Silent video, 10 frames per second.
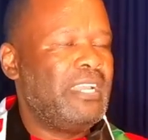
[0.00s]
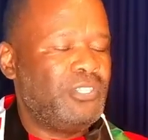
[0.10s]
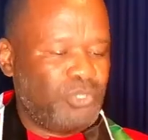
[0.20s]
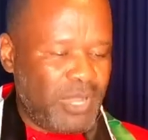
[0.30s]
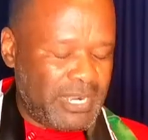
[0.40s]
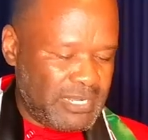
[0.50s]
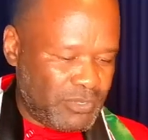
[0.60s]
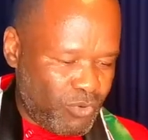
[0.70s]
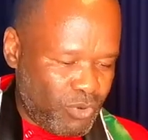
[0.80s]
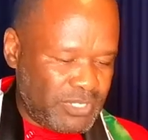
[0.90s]

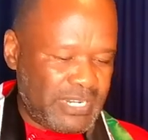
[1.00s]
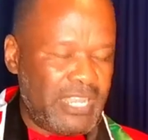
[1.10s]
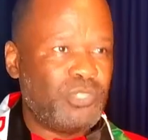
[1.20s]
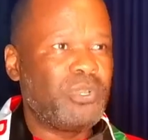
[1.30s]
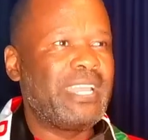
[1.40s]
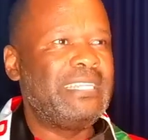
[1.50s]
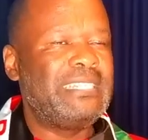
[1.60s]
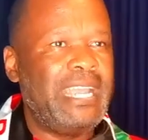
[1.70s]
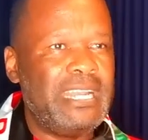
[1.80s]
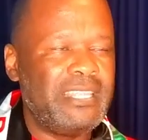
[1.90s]
ensuring or trying to
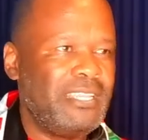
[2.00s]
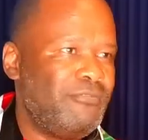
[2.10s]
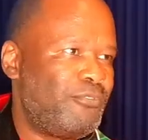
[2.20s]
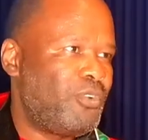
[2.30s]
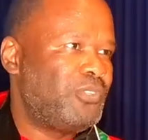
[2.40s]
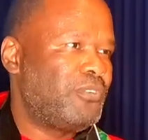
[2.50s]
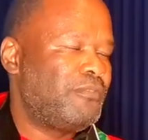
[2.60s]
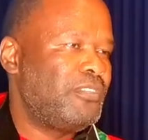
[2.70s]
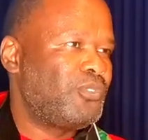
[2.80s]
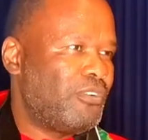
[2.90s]
curtail the influence
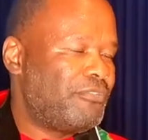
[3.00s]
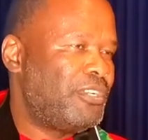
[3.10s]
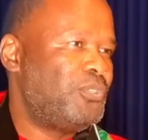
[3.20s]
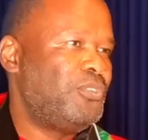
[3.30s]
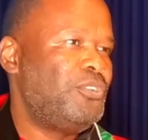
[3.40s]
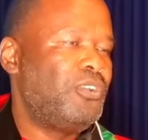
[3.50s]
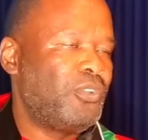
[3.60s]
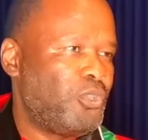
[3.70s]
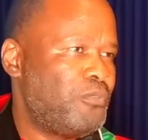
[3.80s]
of the Soviet Union,